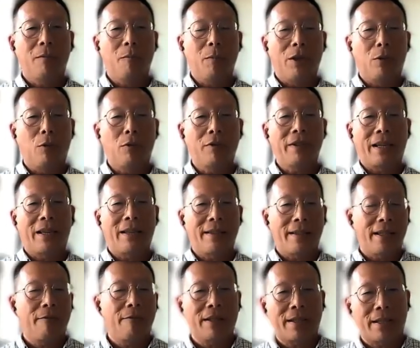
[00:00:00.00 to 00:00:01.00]
we don't take it
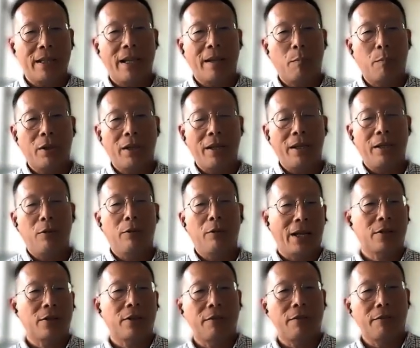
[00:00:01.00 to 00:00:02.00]
seriously and put it
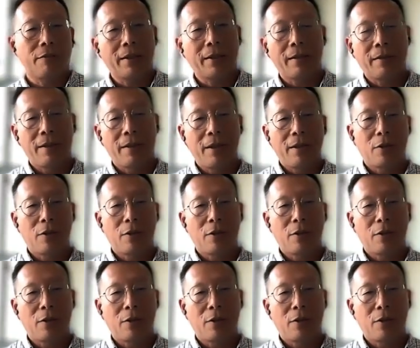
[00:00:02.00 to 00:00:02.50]
into action, right?